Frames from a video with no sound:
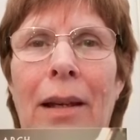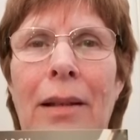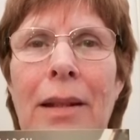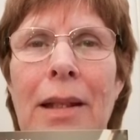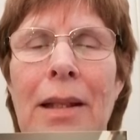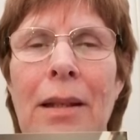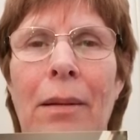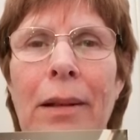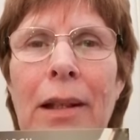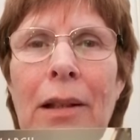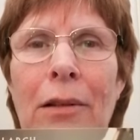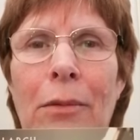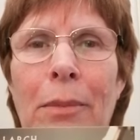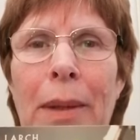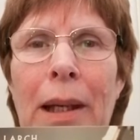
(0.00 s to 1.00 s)
And this might
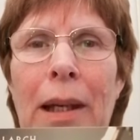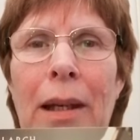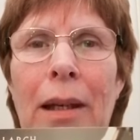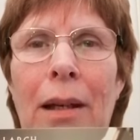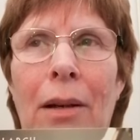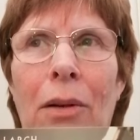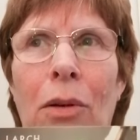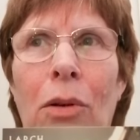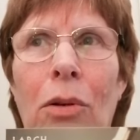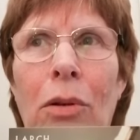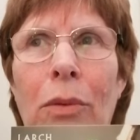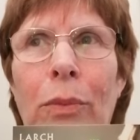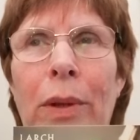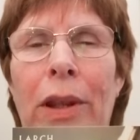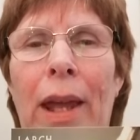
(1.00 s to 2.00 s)
not be
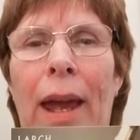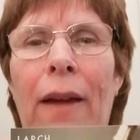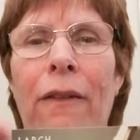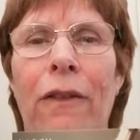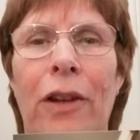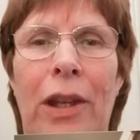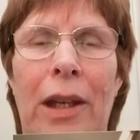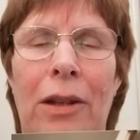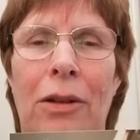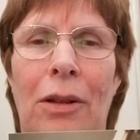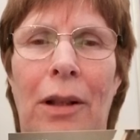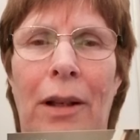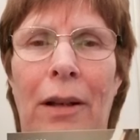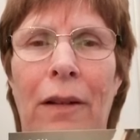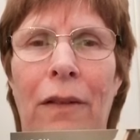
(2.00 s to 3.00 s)
with everything in
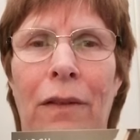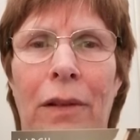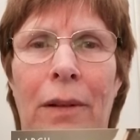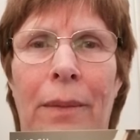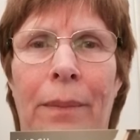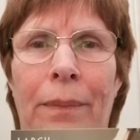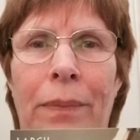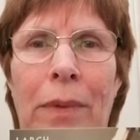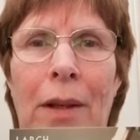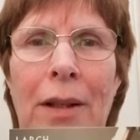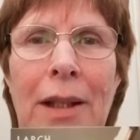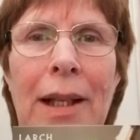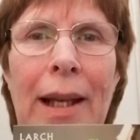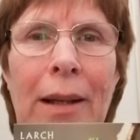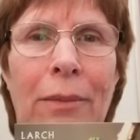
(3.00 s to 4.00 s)
your life,
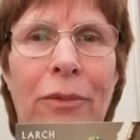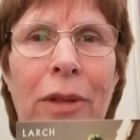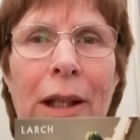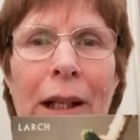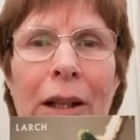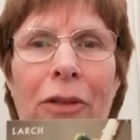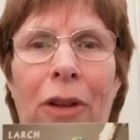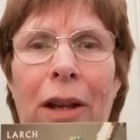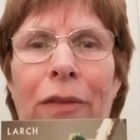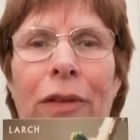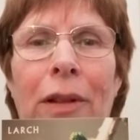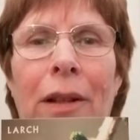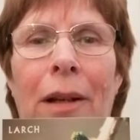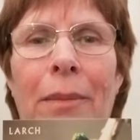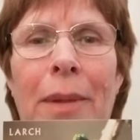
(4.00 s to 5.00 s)
but today I'm really
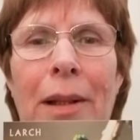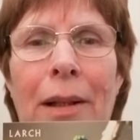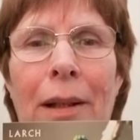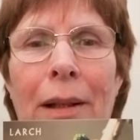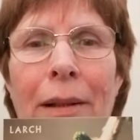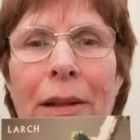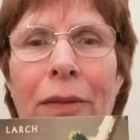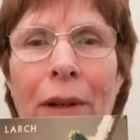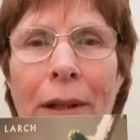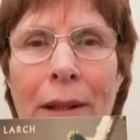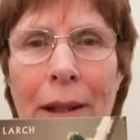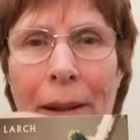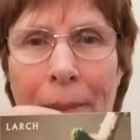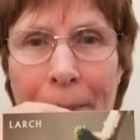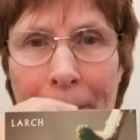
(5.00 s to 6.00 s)
grateful I'm at Divine
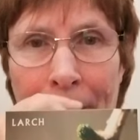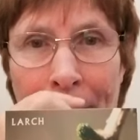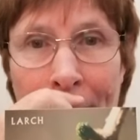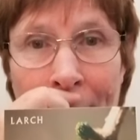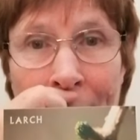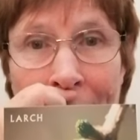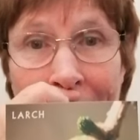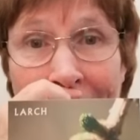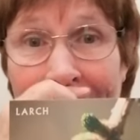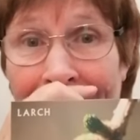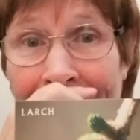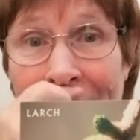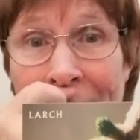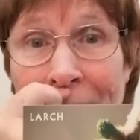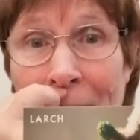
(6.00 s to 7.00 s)
Time.
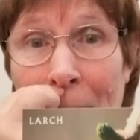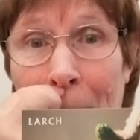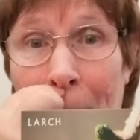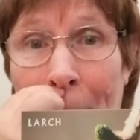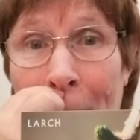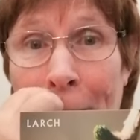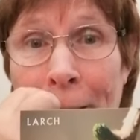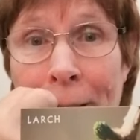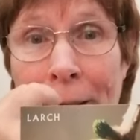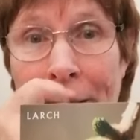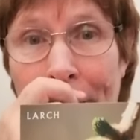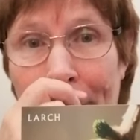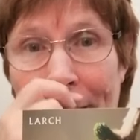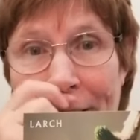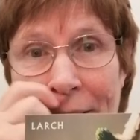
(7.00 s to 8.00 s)
And this
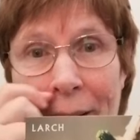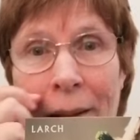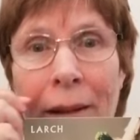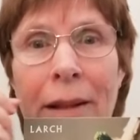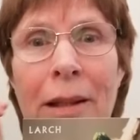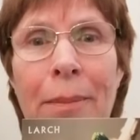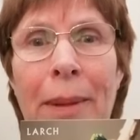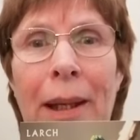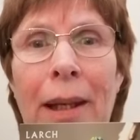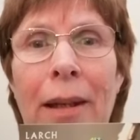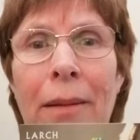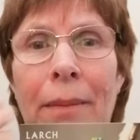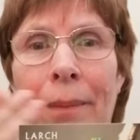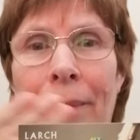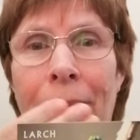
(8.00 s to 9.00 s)
is a place I like to
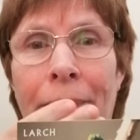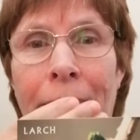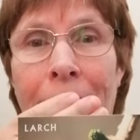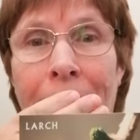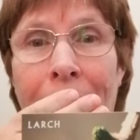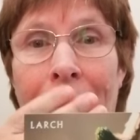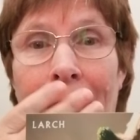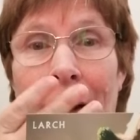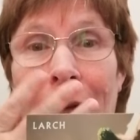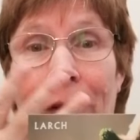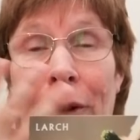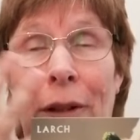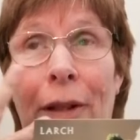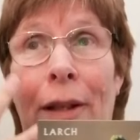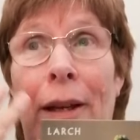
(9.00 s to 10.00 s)
be. I
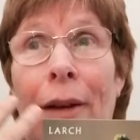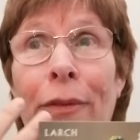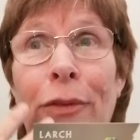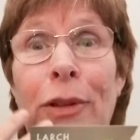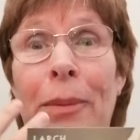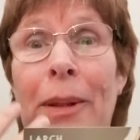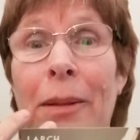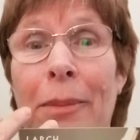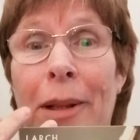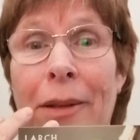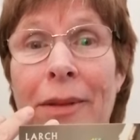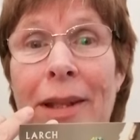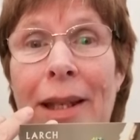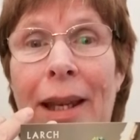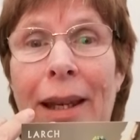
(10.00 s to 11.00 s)
feel comfortable in my
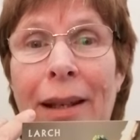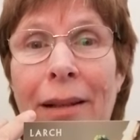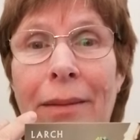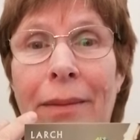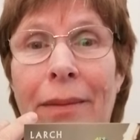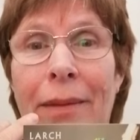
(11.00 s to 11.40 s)
own skin.